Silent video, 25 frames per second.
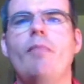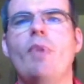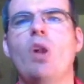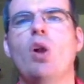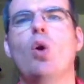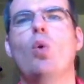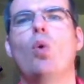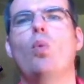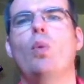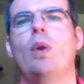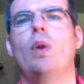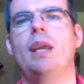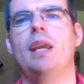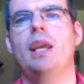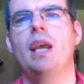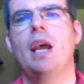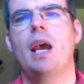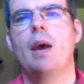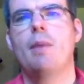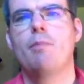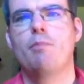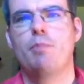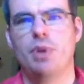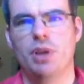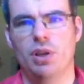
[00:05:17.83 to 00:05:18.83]
We
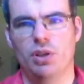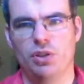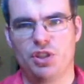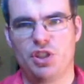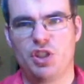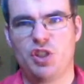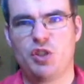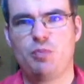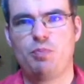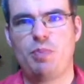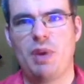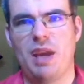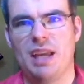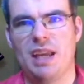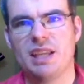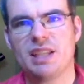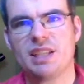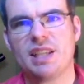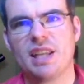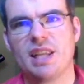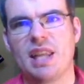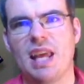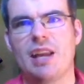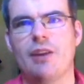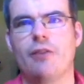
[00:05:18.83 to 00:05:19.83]
build space
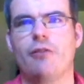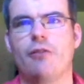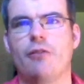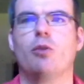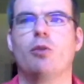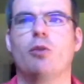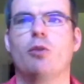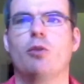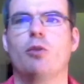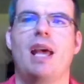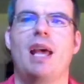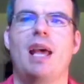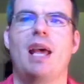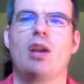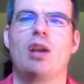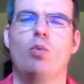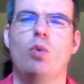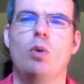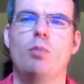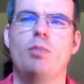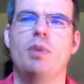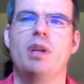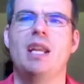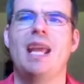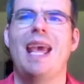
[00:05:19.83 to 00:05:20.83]
that affirms black
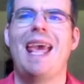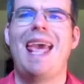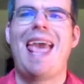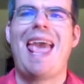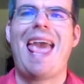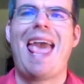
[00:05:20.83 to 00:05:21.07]
women